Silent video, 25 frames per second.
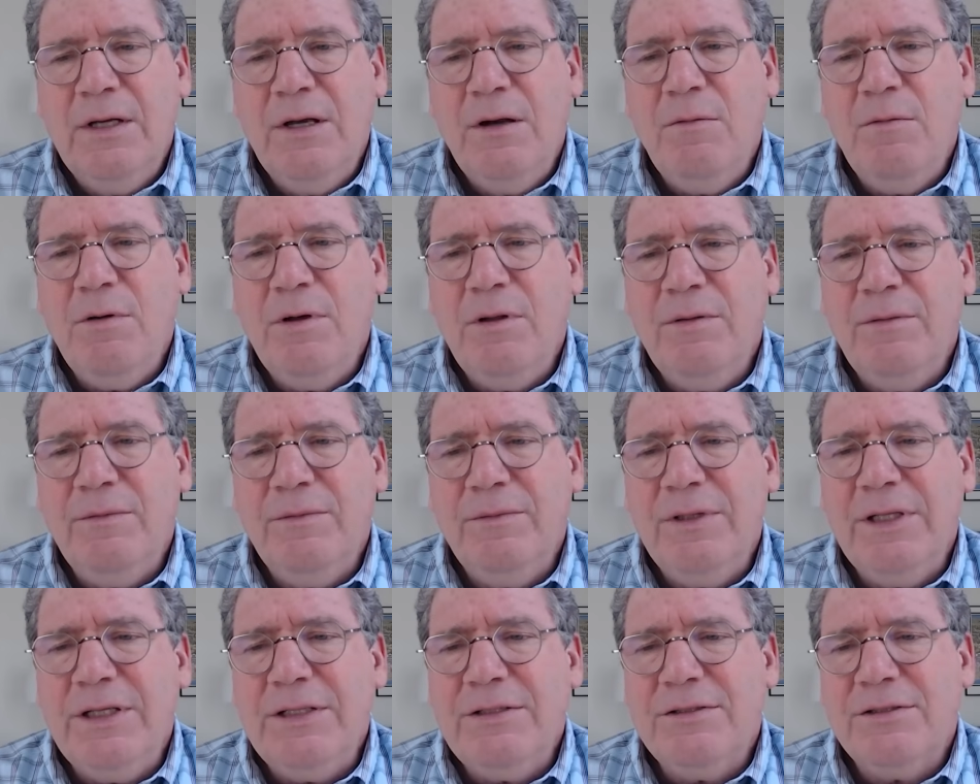Well,
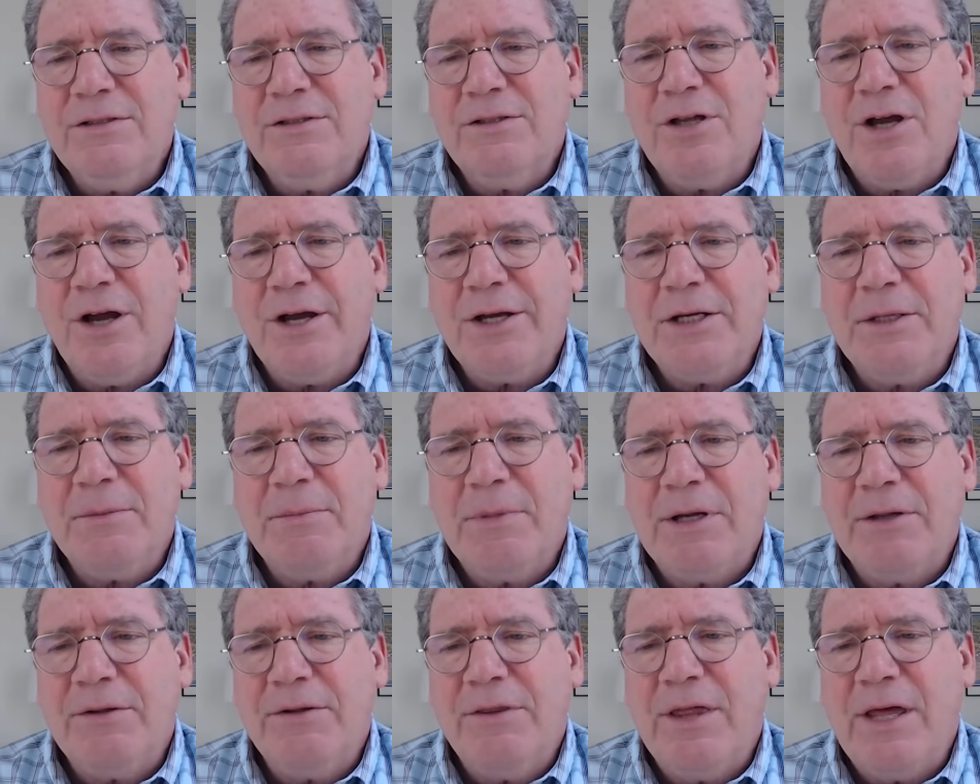let's talk
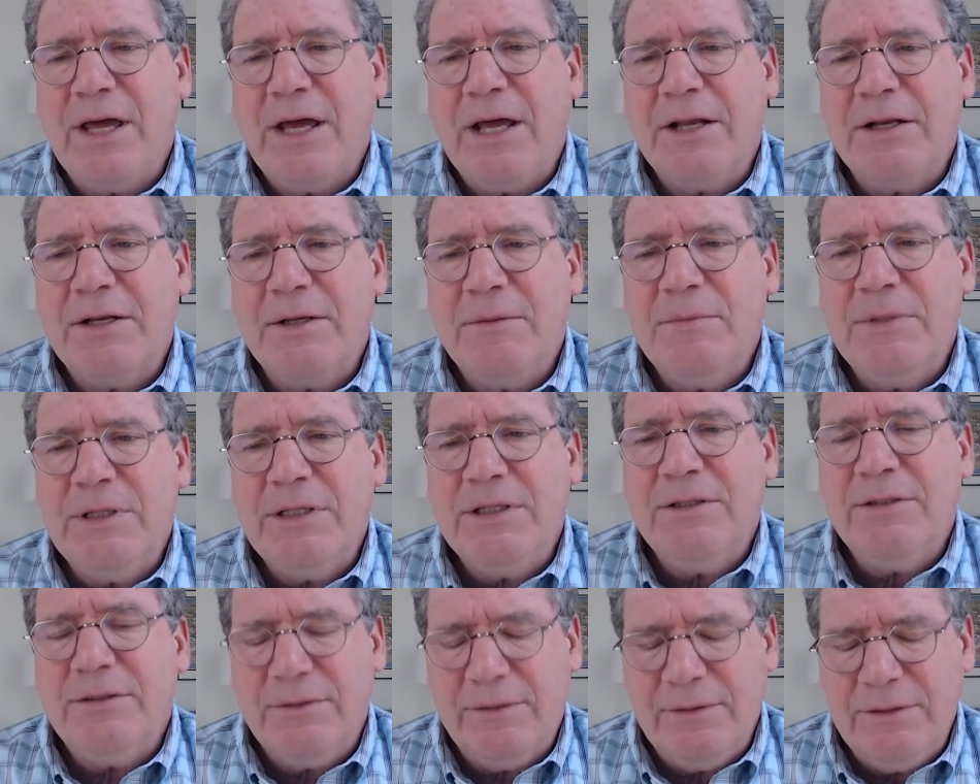about that. I
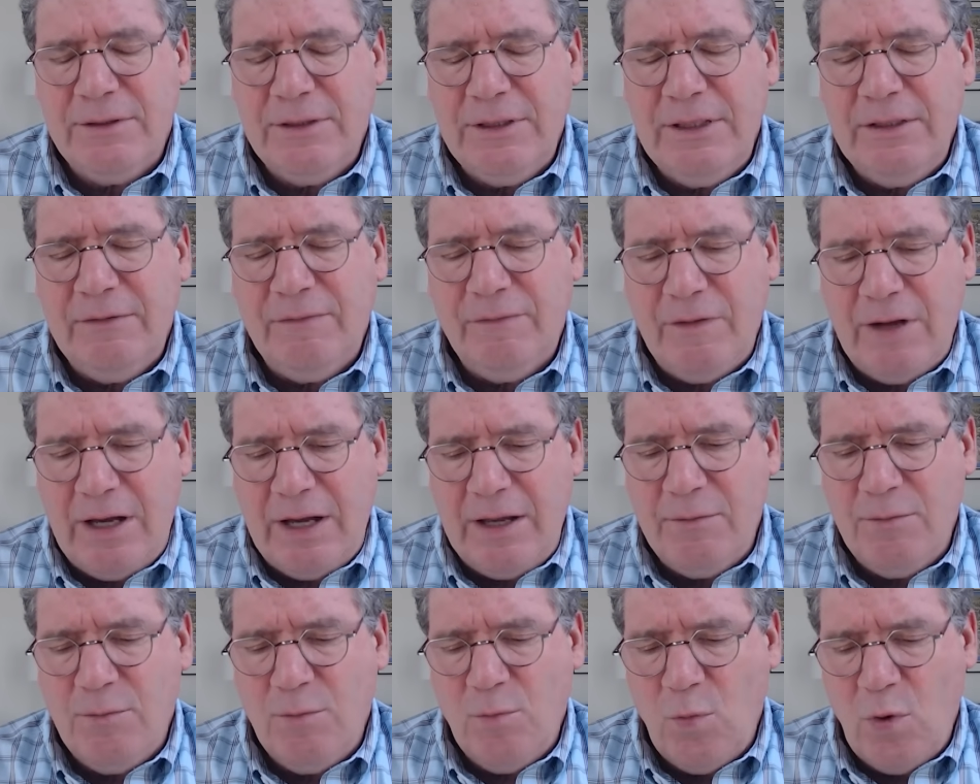mean, if
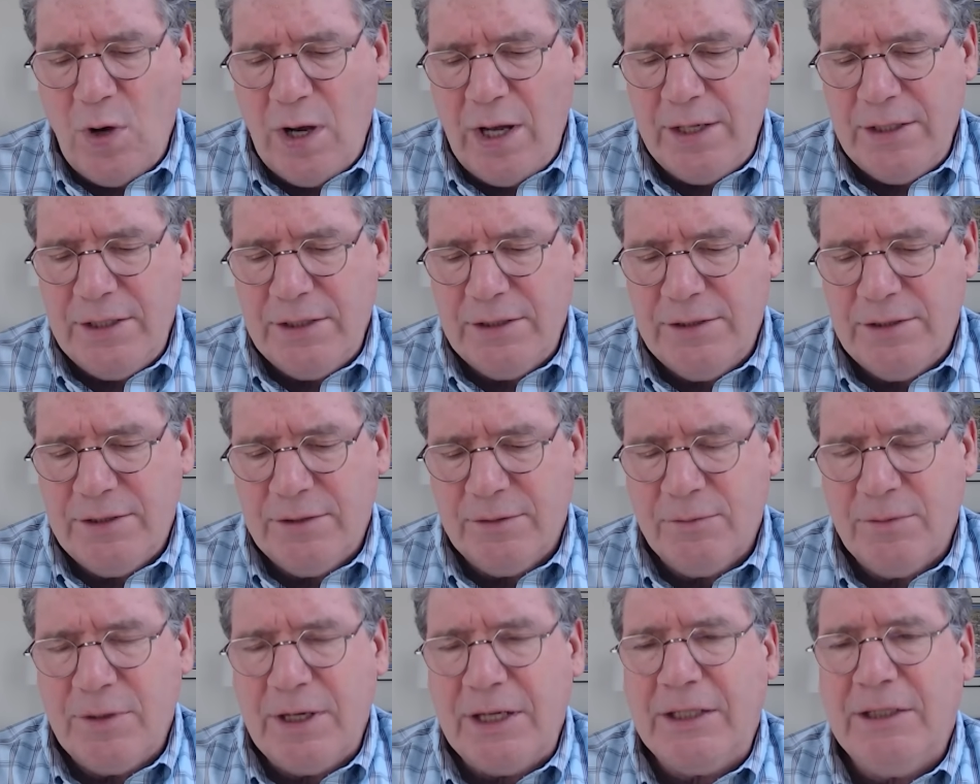I wanted
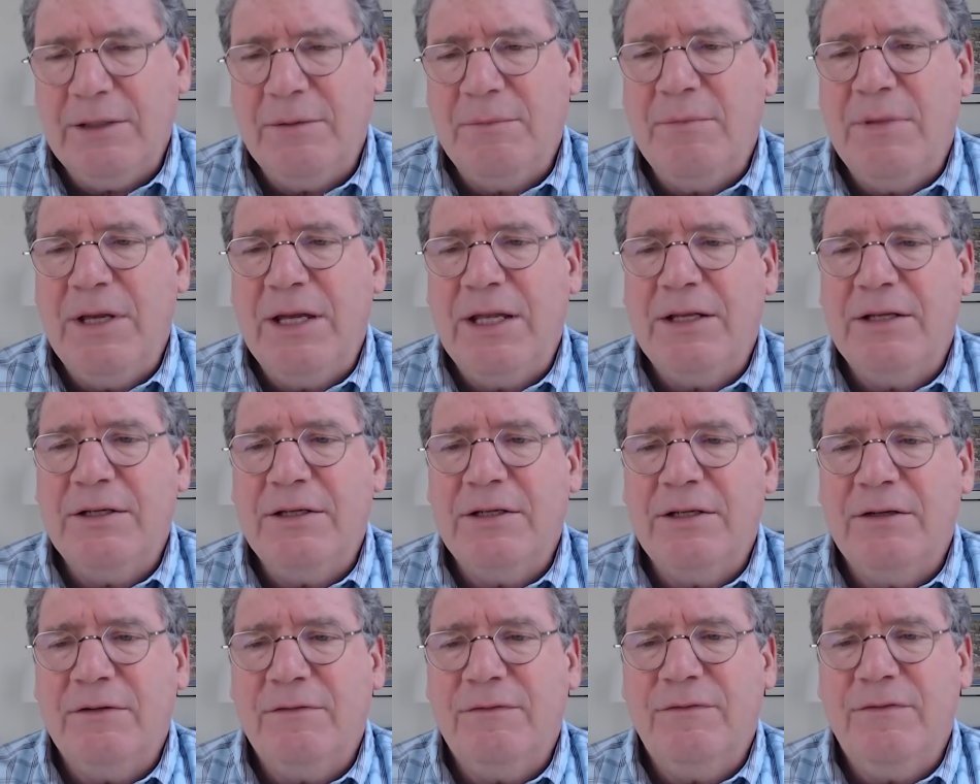to
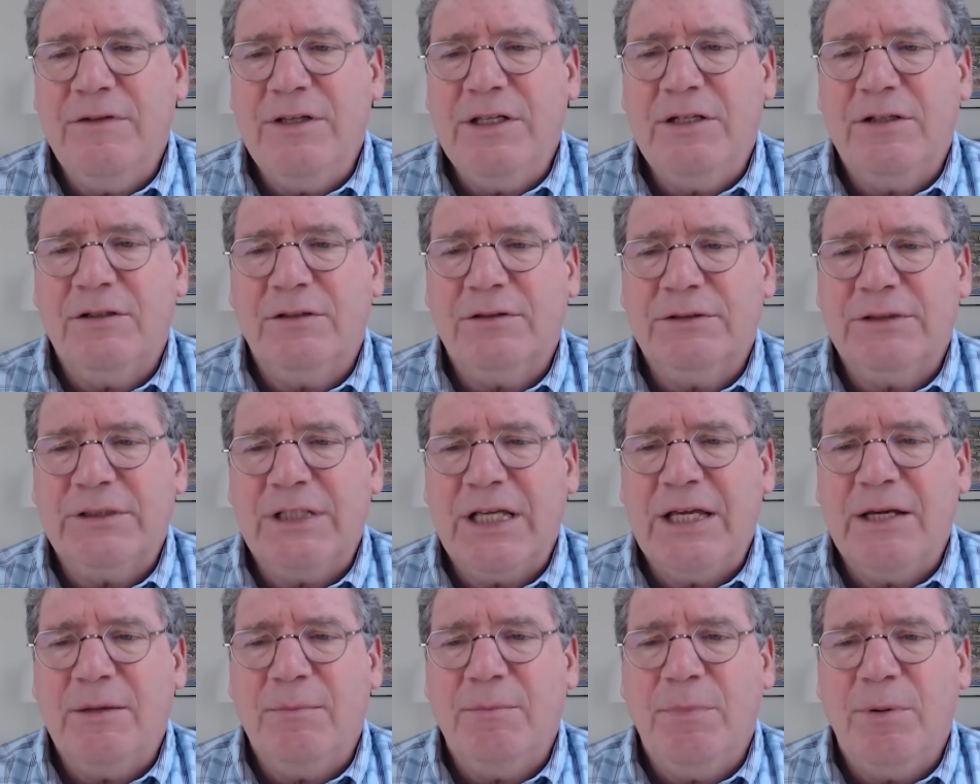recommend a fecal
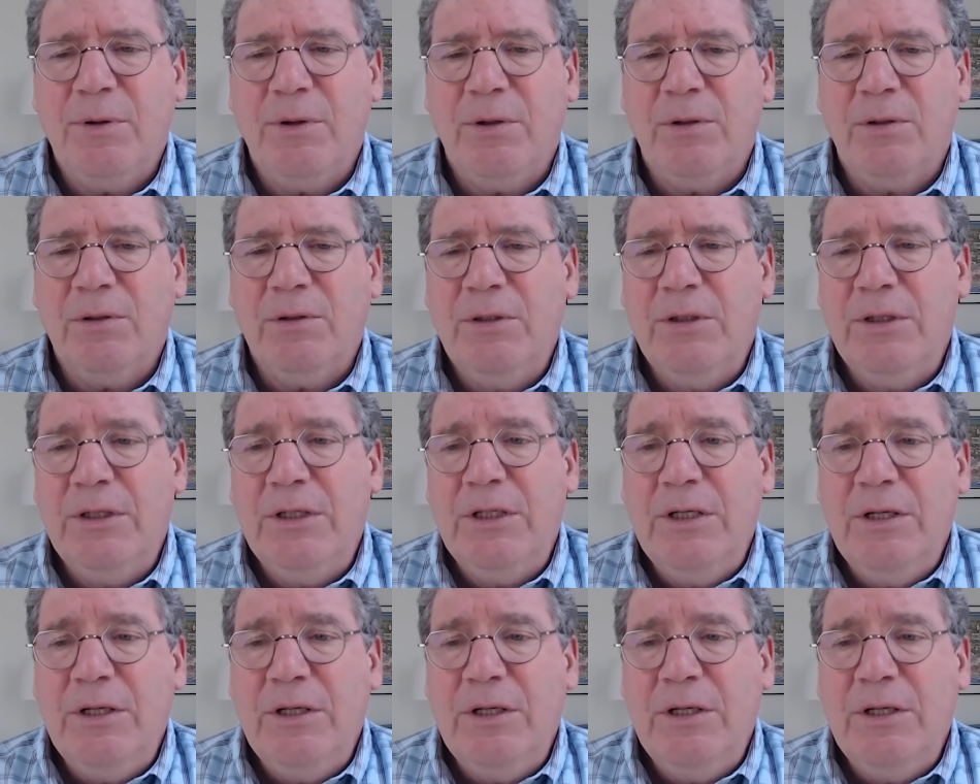sample,